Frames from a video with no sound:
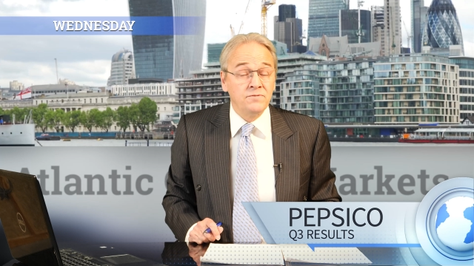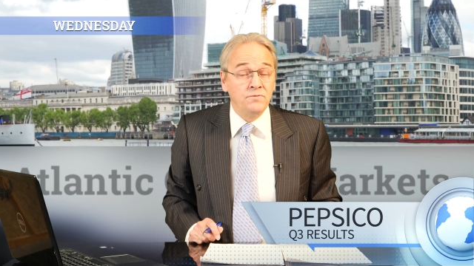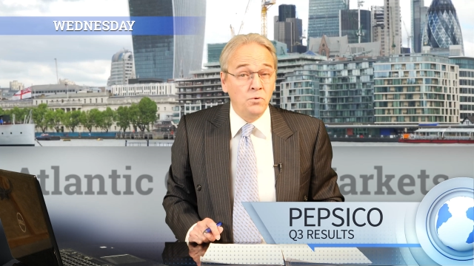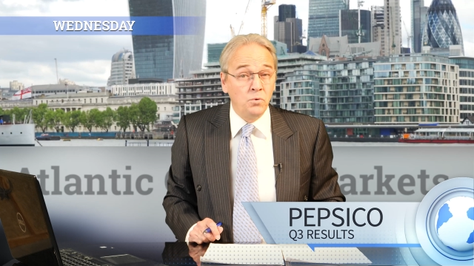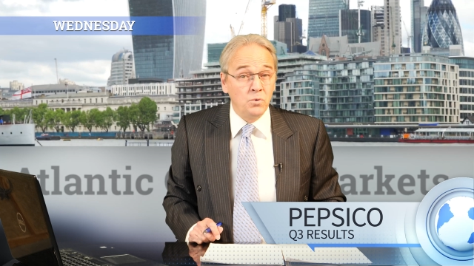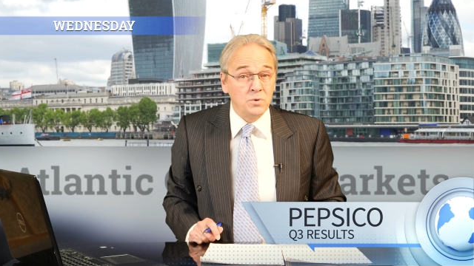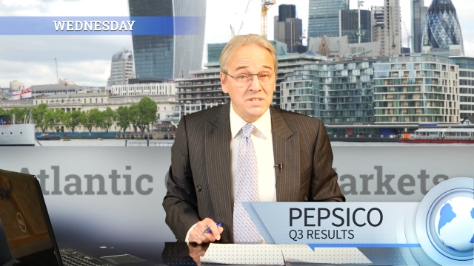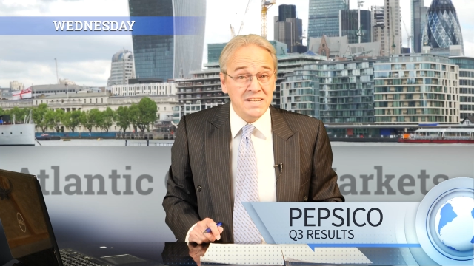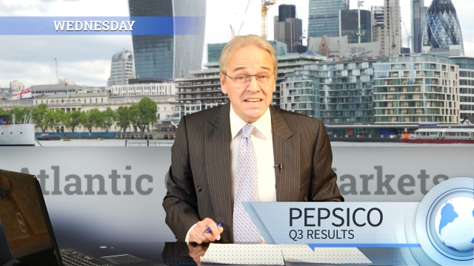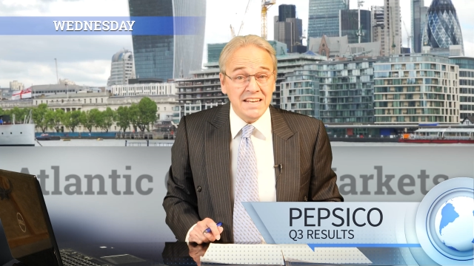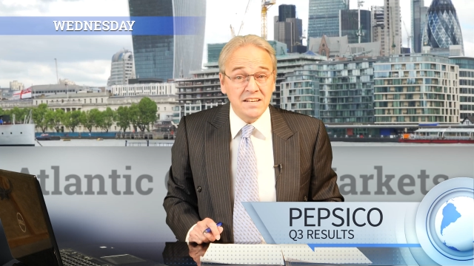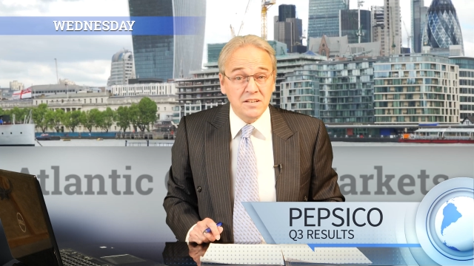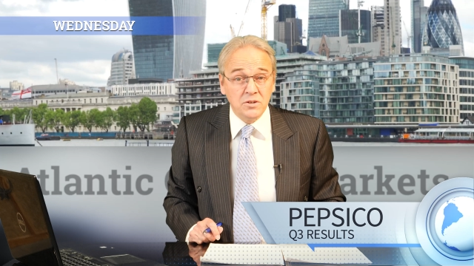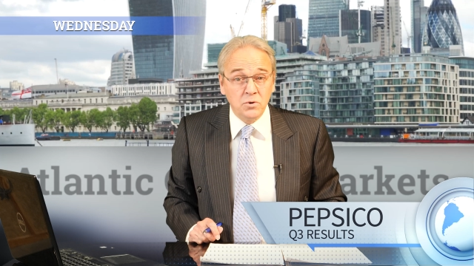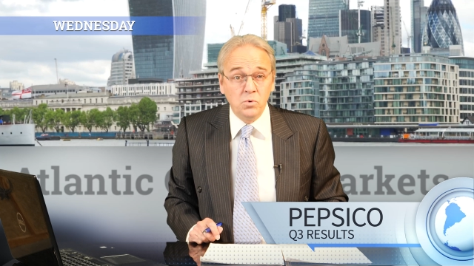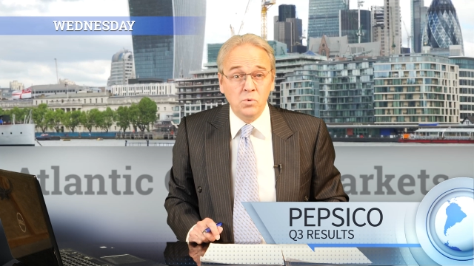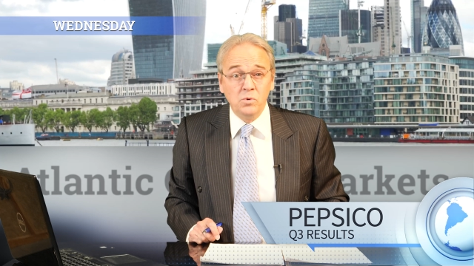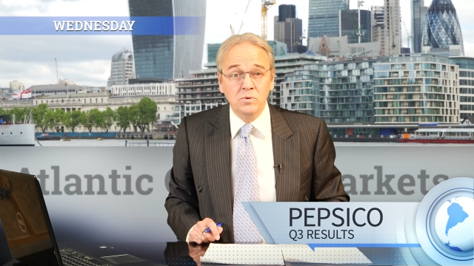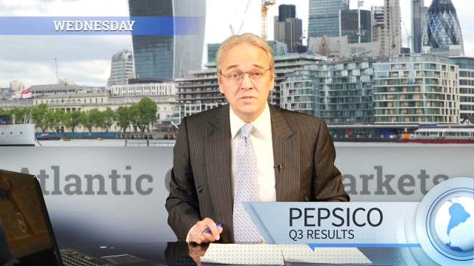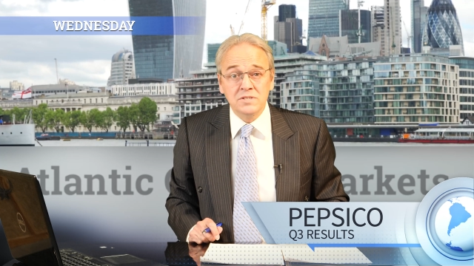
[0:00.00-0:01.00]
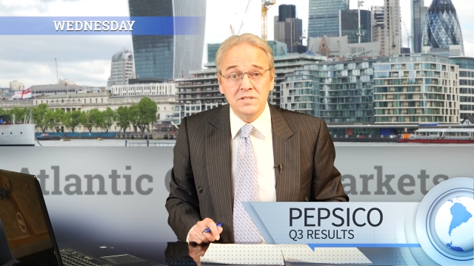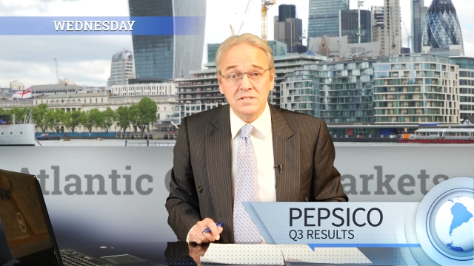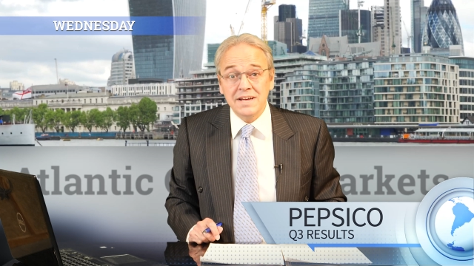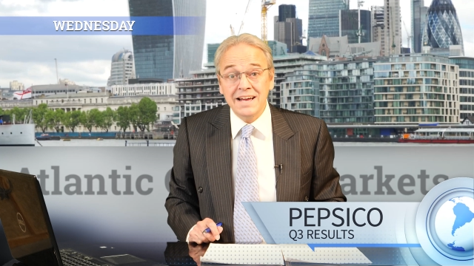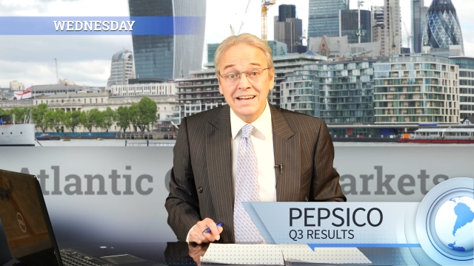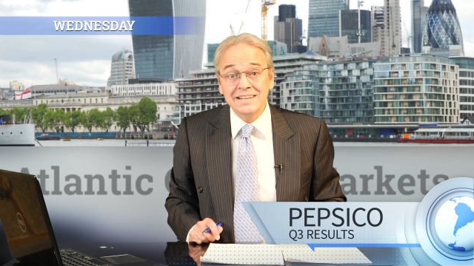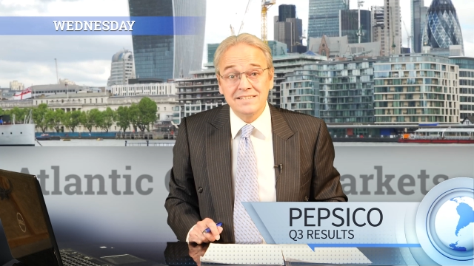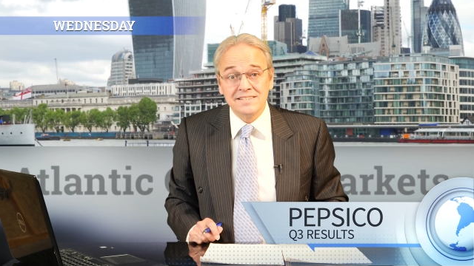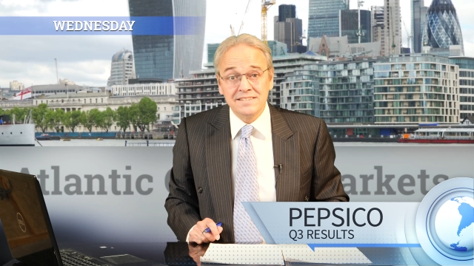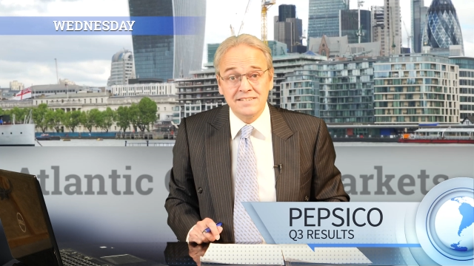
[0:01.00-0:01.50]
14 quarters
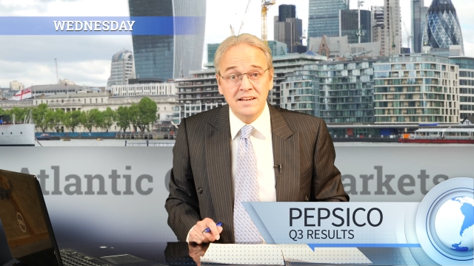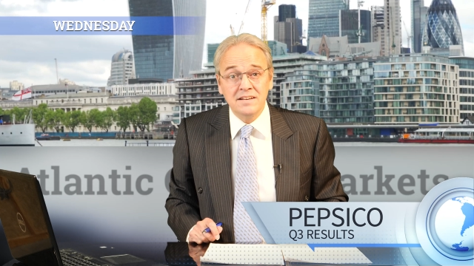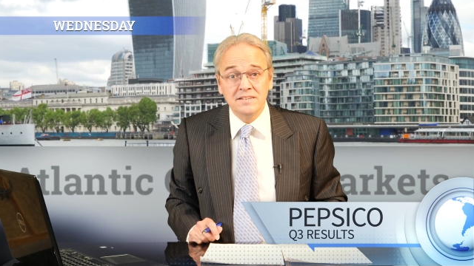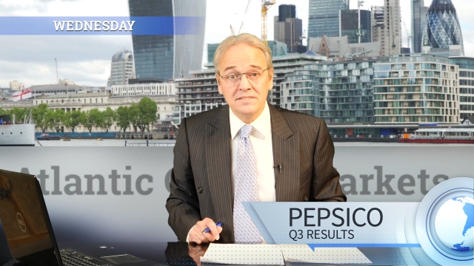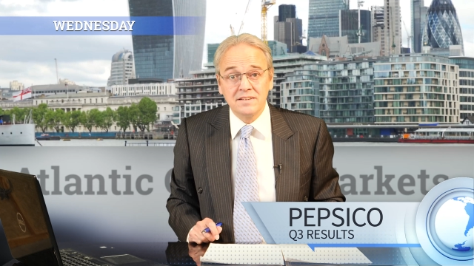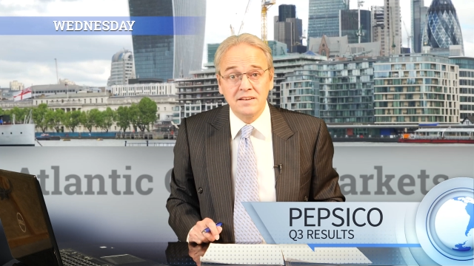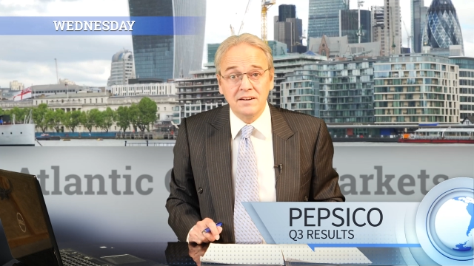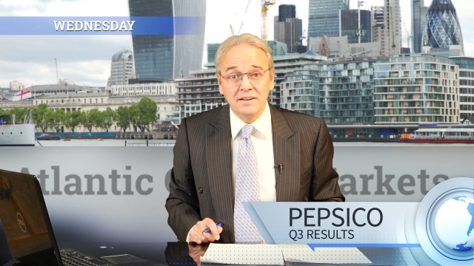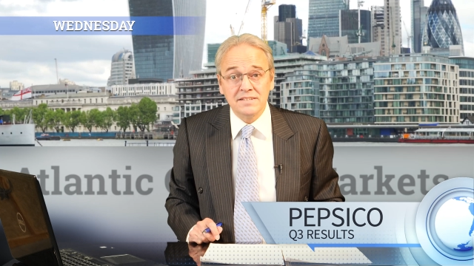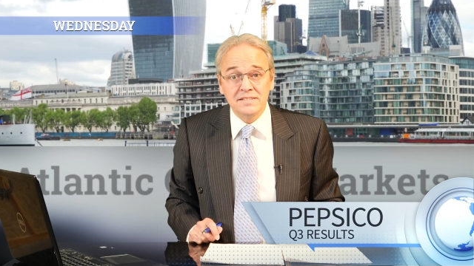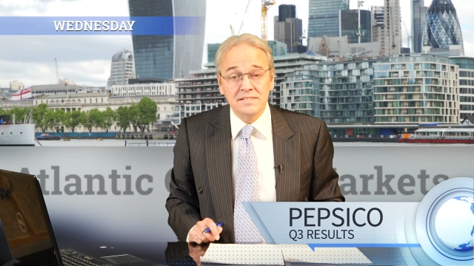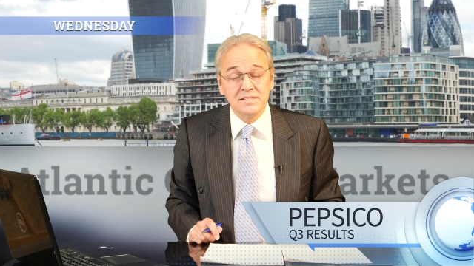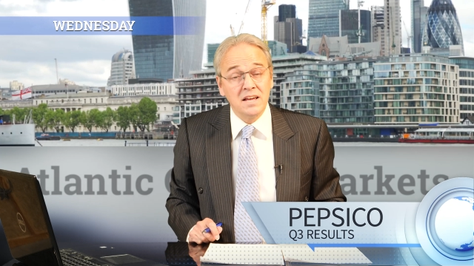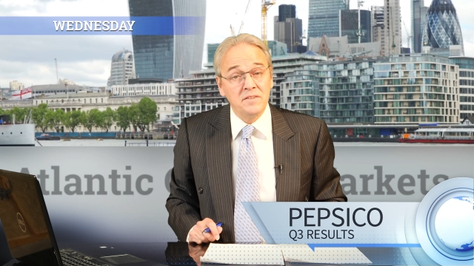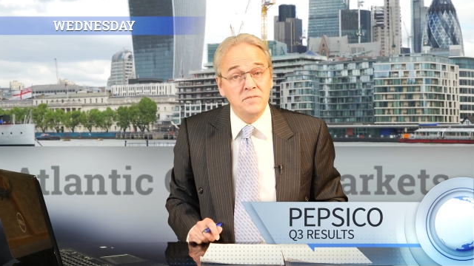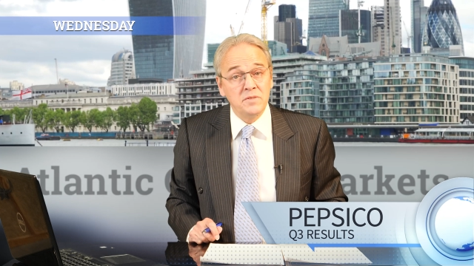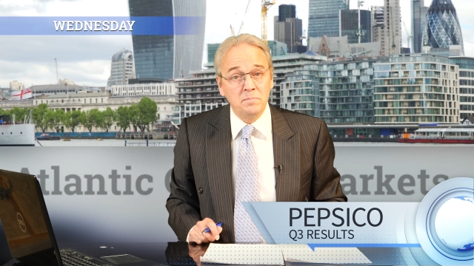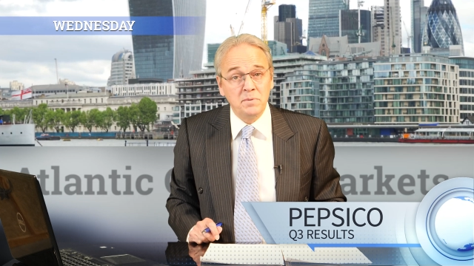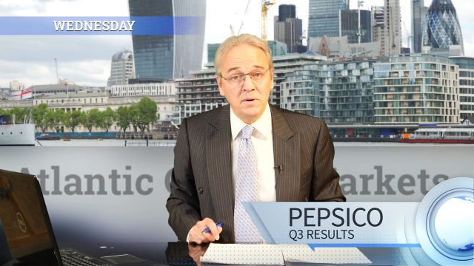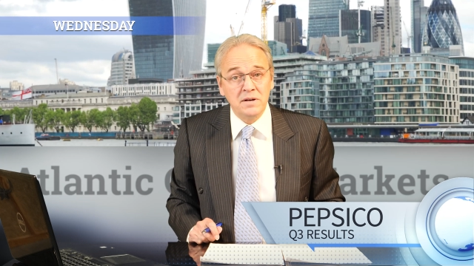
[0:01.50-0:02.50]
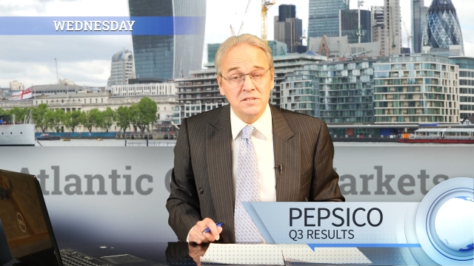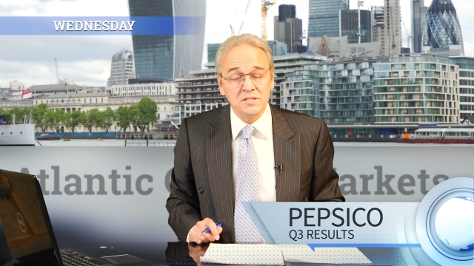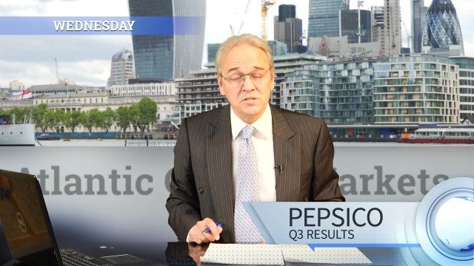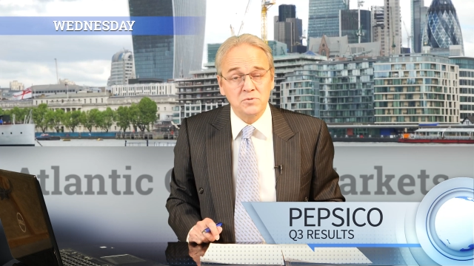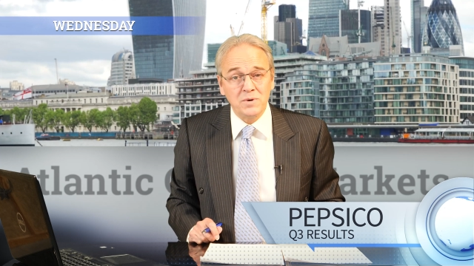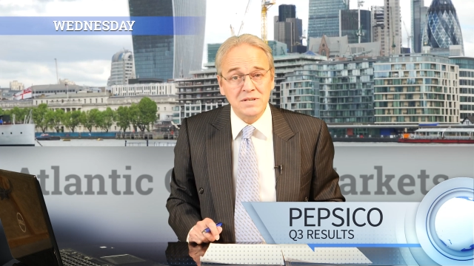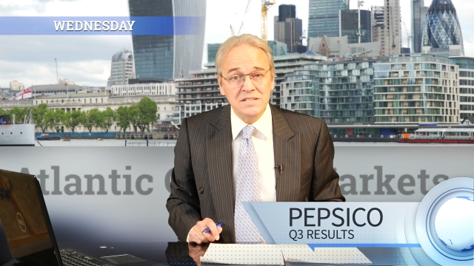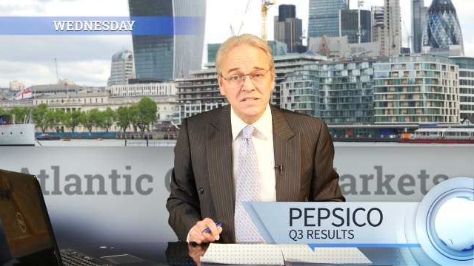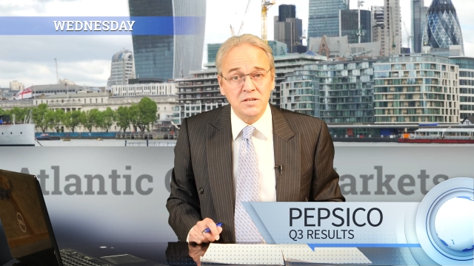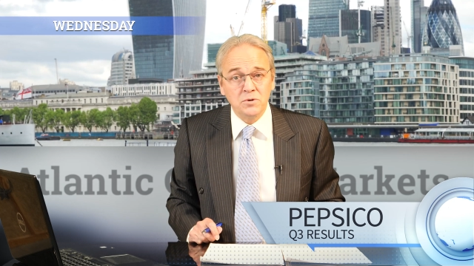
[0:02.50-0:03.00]
and sales guidance over the past
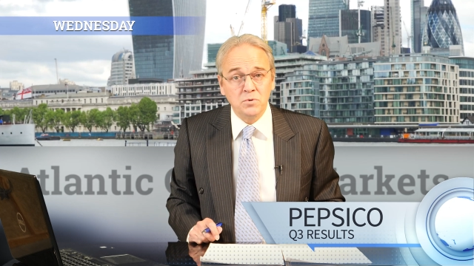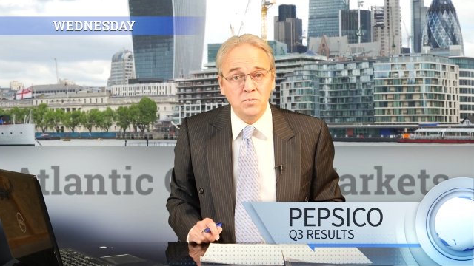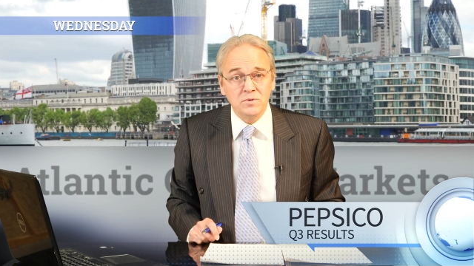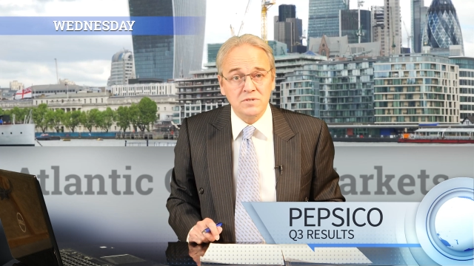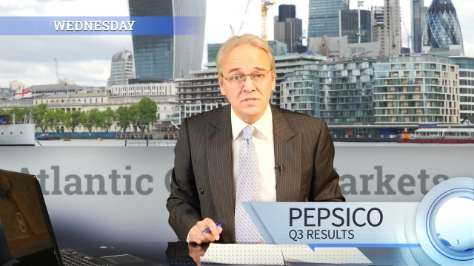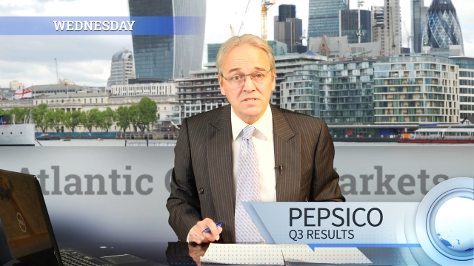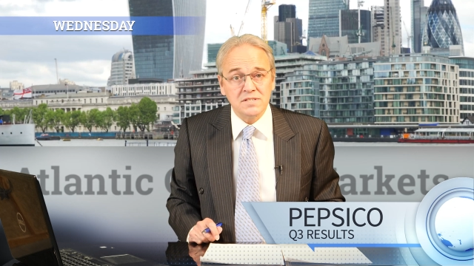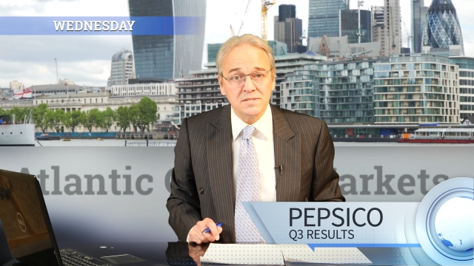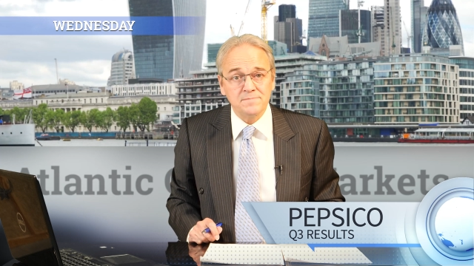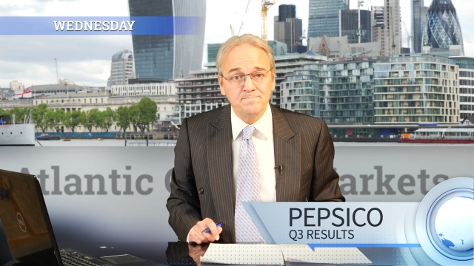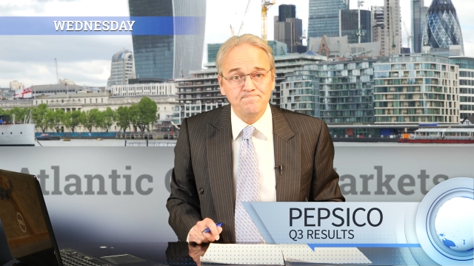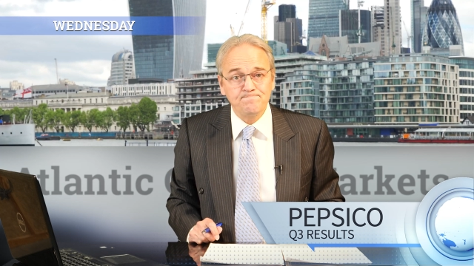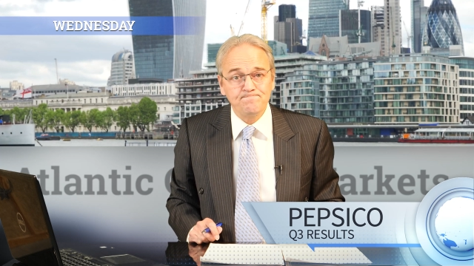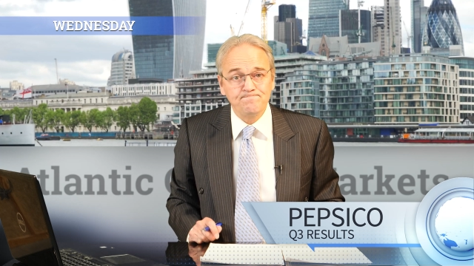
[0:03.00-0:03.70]
20 quarters.